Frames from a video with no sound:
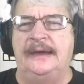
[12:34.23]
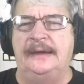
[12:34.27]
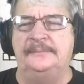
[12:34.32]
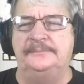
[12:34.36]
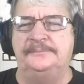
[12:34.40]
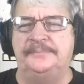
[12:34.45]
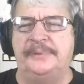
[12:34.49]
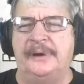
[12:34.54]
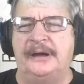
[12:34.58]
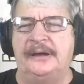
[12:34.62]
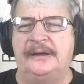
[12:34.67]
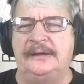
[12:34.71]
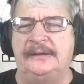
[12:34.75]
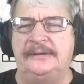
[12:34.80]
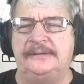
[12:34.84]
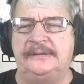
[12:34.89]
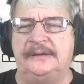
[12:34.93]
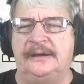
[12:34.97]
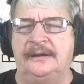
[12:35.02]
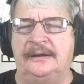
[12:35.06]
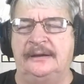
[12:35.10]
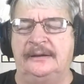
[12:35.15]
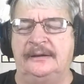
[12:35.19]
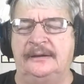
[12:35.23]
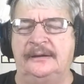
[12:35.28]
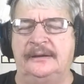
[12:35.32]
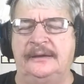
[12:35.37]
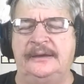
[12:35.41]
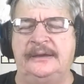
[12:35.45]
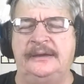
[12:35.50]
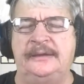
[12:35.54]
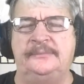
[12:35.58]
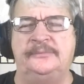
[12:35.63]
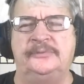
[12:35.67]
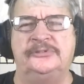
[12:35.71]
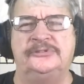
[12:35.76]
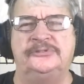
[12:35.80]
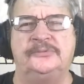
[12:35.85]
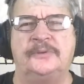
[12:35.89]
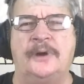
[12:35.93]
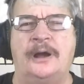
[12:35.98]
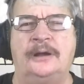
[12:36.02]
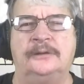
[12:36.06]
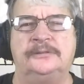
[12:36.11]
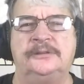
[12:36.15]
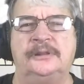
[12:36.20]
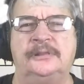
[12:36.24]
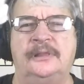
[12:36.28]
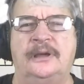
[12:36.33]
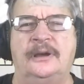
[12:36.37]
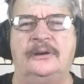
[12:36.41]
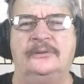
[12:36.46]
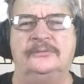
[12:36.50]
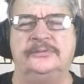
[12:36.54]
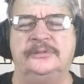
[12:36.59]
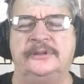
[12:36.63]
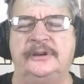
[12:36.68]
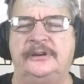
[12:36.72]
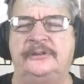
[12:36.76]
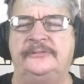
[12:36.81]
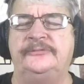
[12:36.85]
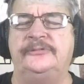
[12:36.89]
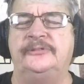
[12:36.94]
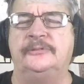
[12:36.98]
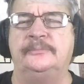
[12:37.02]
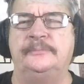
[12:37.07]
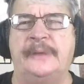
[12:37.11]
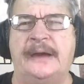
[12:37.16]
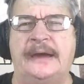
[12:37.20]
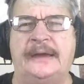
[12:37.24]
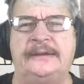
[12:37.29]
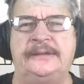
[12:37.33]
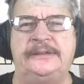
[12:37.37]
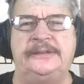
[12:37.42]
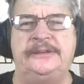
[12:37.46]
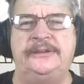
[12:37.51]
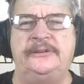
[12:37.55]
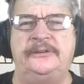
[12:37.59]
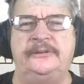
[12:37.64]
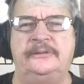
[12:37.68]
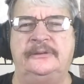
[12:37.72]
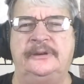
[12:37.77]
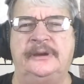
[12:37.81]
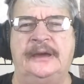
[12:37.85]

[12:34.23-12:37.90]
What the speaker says: But it was rocked along there for about a year,